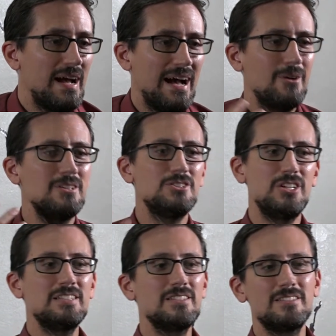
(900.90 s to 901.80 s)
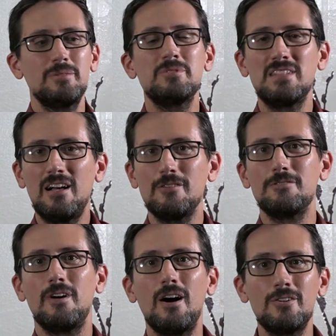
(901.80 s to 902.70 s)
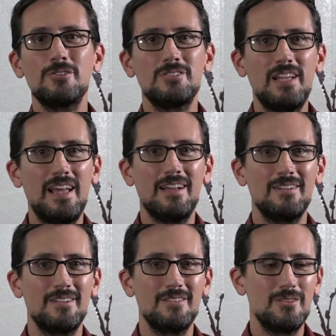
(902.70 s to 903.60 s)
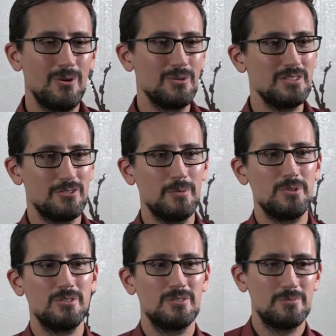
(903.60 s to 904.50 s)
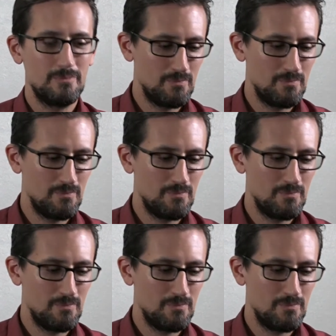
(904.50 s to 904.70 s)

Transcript: how did Jesus himself understand the Holy Scriptures?